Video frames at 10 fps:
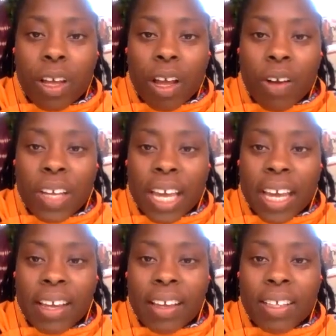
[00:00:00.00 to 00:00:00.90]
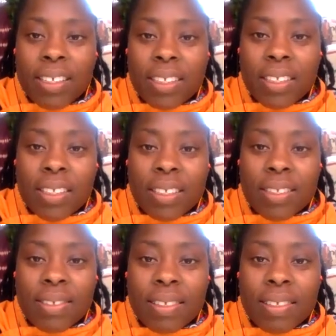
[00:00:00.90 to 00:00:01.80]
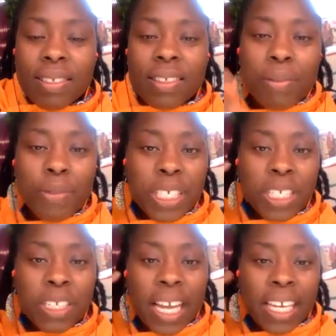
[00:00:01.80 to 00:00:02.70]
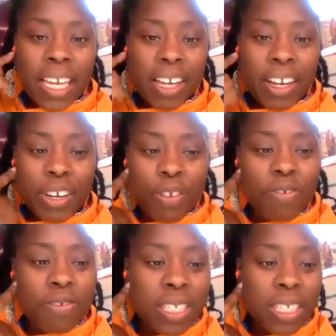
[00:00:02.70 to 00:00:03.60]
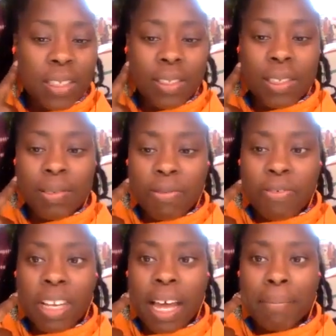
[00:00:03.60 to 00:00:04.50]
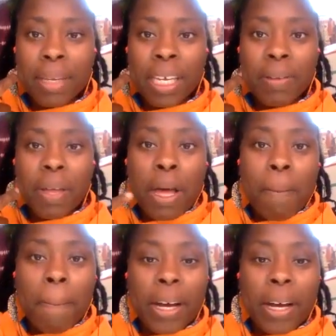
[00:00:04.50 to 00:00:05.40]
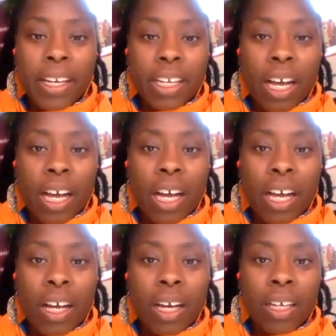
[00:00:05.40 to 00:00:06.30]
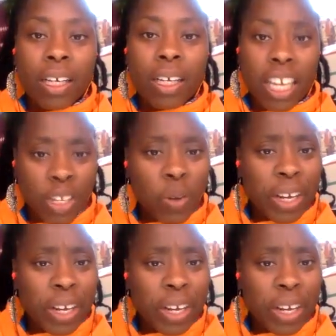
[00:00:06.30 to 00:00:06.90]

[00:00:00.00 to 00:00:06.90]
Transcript: Okay, some reason I can't hear you, sis Folami, but can you hear her?